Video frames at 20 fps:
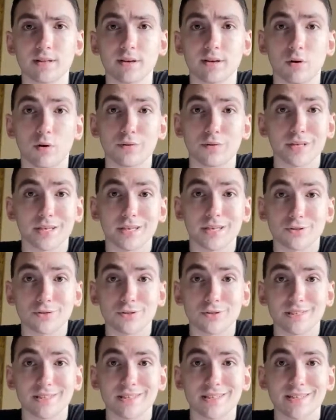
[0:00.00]
They're only
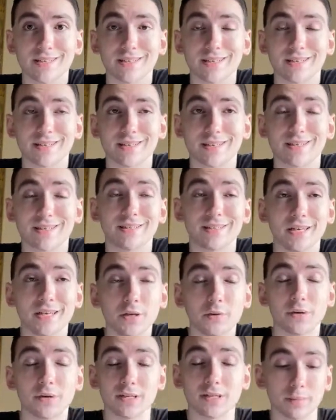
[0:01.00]
interested in
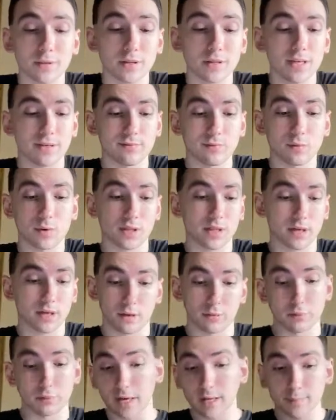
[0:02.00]
continuing to believe what they
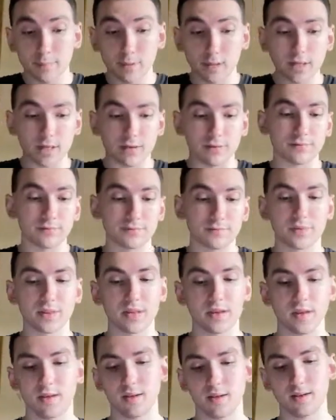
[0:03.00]
already believe.
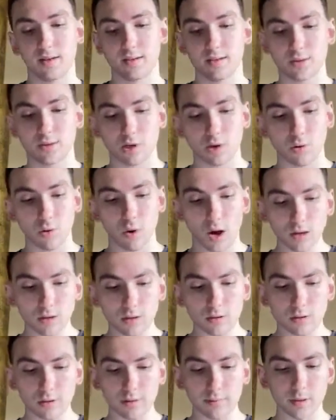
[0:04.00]
So,
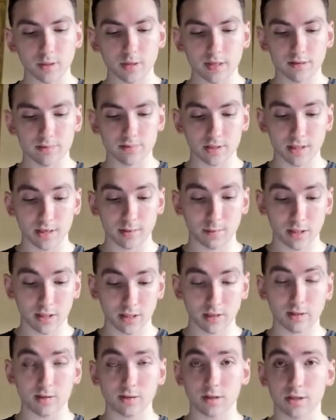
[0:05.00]
unlearning beliefs can
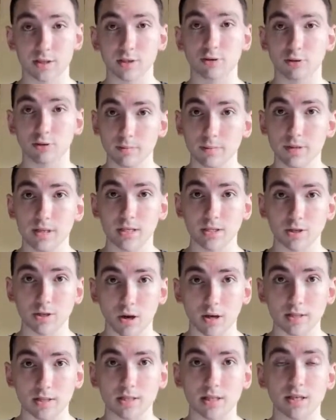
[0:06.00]
be extremely
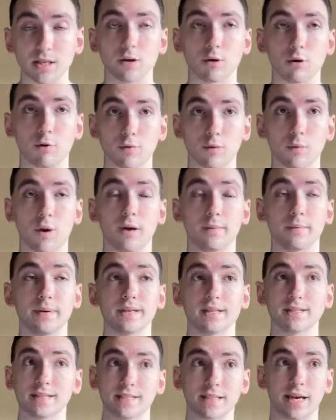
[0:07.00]
exhausting and overwhelming
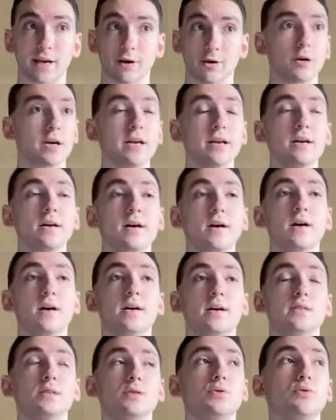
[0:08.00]
and scary
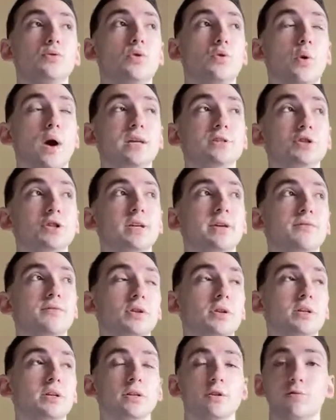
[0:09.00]
to question
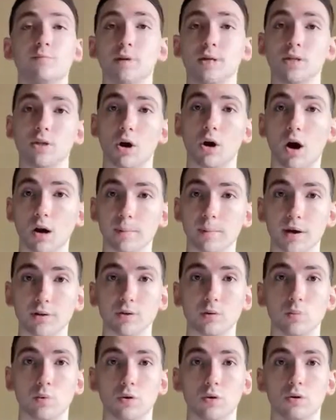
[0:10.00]
everything that you've been taught about
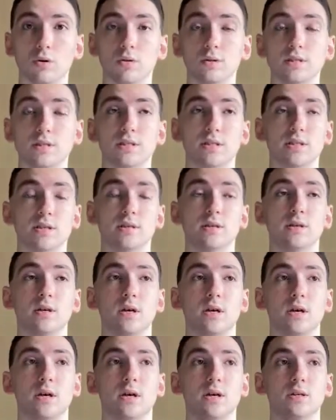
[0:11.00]
the world and
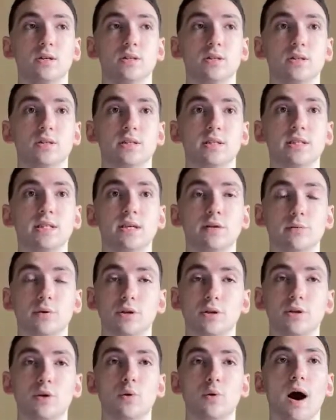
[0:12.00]
to see it
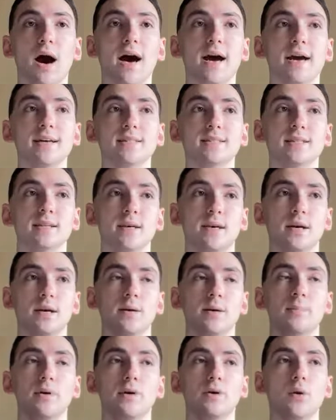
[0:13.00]
with new eyes.
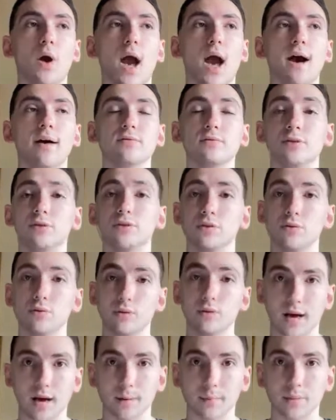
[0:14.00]
But you have to do
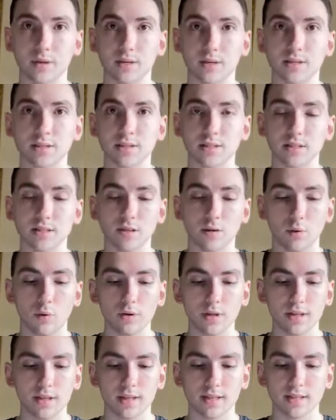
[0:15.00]
that because the
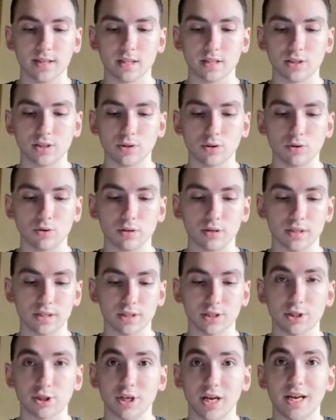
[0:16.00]
only thing that's certain
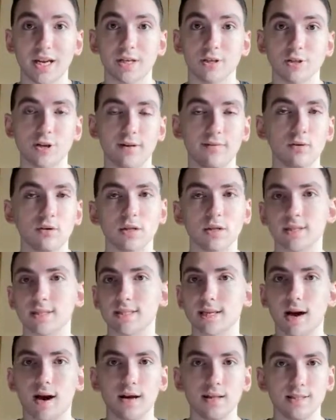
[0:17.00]
is change. Everything is
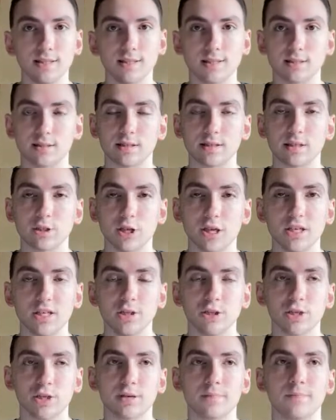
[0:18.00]
constantly
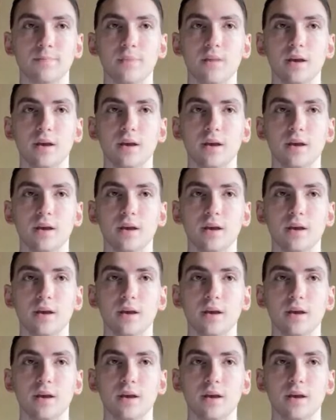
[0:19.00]
changing.